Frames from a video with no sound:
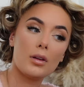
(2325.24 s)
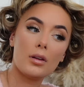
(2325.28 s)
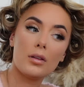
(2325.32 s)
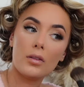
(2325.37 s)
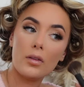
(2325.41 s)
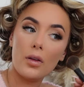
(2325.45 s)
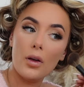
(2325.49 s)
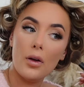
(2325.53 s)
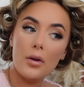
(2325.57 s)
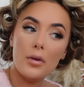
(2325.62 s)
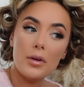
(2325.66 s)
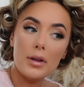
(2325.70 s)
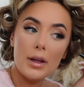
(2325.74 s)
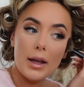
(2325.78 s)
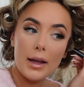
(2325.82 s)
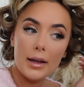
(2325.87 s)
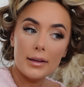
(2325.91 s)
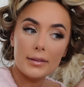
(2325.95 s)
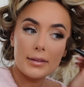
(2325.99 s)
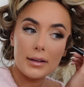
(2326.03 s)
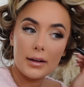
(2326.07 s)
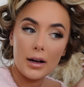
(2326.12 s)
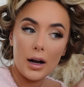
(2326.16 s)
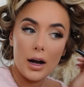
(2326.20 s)
2
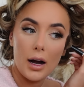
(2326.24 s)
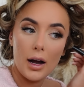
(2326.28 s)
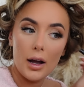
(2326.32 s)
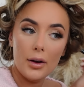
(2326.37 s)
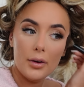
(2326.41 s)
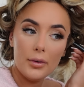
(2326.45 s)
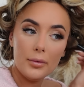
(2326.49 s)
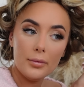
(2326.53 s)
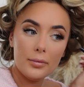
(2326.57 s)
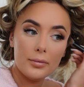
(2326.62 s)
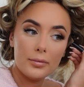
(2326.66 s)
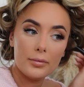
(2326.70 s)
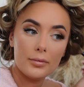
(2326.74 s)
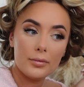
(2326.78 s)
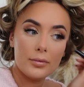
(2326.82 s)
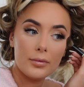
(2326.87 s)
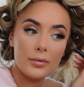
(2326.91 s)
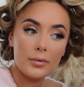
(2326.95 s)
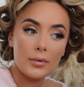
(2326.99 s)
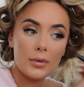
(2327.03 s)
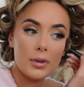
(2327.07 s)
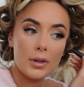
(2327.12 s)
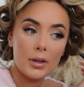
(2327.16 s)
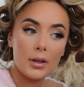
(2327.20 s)
years ago.
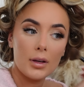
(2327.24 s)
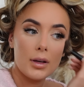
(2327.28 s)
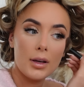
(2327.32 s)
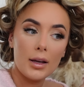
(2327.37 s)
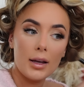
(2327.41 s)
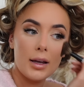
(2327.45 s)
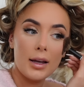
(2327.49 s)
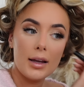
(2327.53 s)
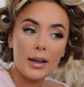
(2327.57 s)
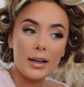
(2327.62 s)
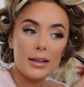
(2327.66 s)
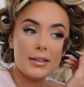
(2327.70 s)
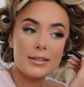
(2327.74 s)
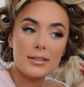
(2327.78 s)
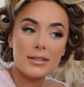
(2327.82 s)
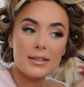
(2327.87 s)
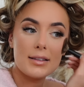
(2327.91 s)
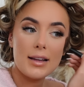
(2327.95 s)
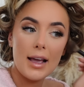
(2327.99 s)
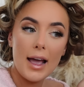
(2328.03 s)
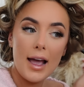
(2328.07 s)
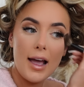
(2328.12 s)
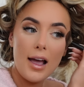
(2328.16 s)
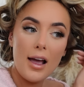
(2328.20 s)
It's
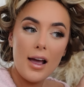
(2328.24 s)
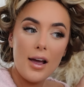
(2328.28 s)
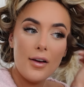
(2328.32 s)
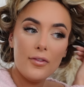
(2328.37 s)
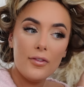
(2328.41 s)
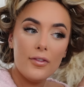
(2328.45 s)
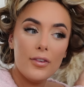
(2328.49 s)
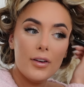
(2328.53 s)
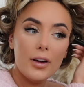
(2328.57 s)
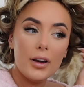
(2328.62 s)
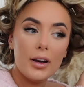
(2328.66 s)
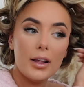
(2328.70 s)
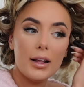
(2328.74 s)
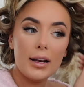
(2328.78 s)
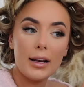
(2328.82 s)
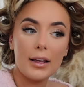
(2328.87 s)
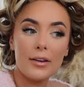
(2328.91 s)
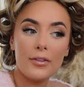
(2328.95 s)
definitely,